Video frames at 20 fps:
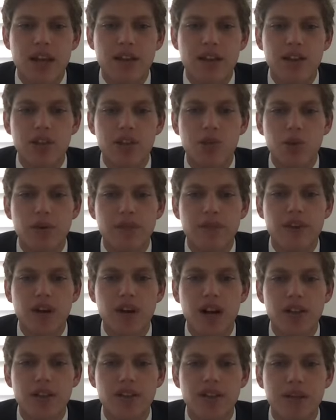This sort of
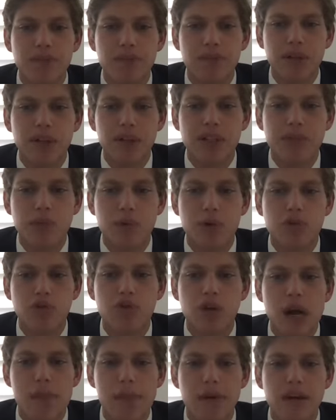constant blood sport
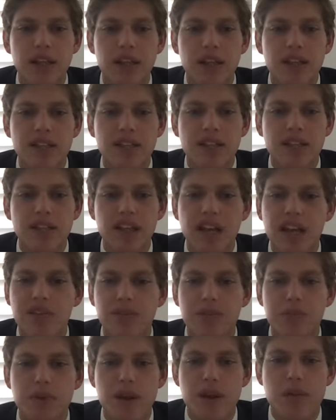trauma led to
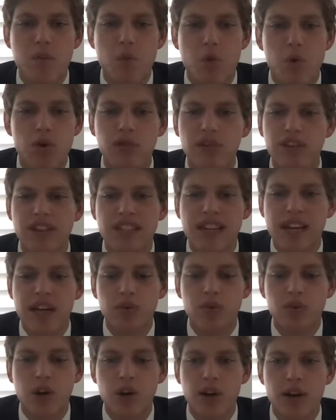slaves being morally
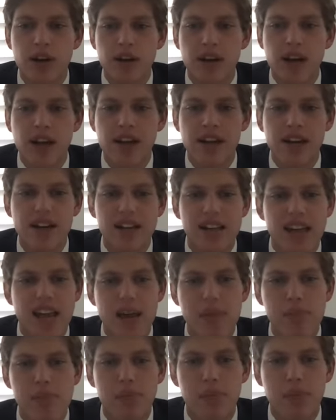downtrodden and
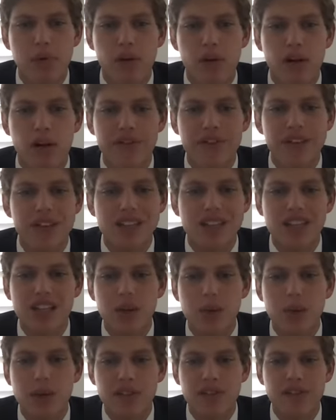incapable of
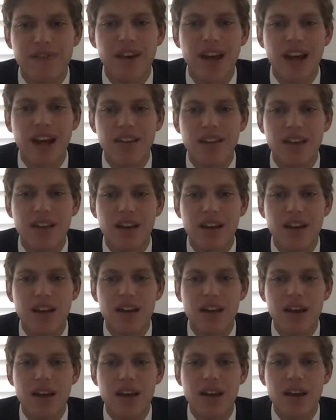continuing to fight.
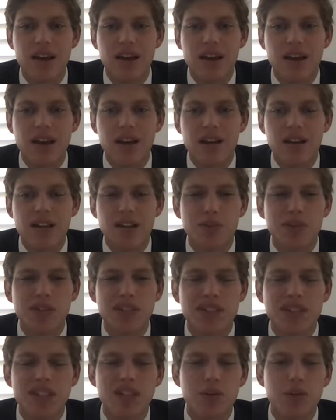This was a
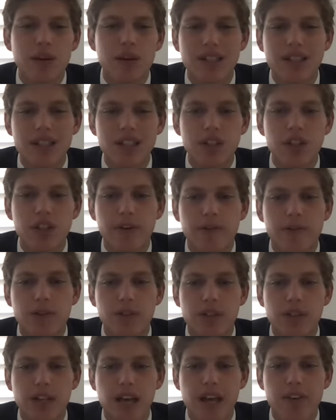serious issue for
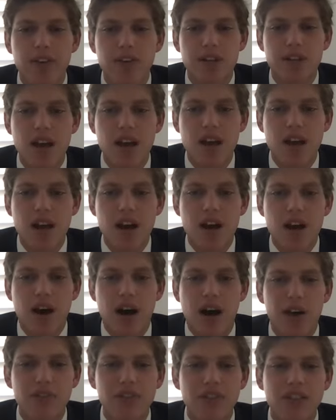slaves.
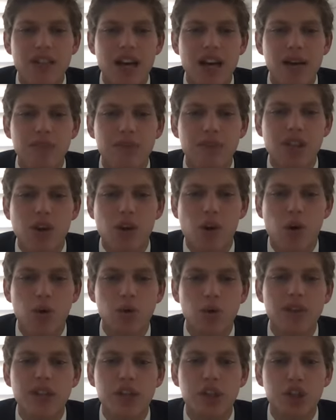Oftentimes, the
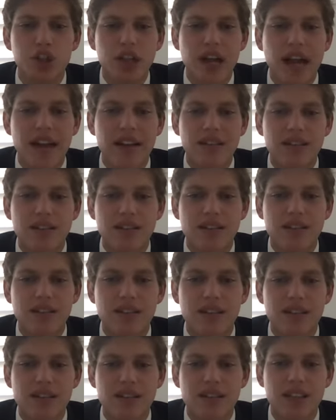only chance
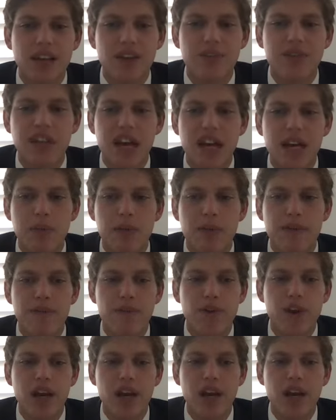that slaves had to be
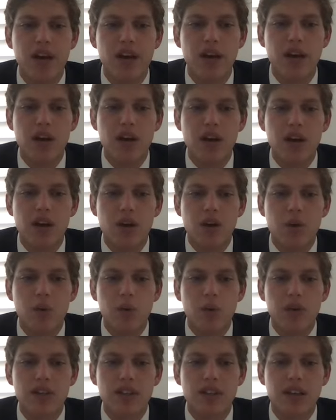freed
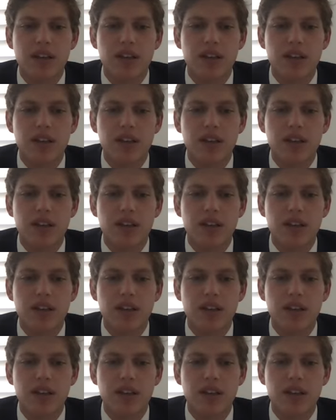was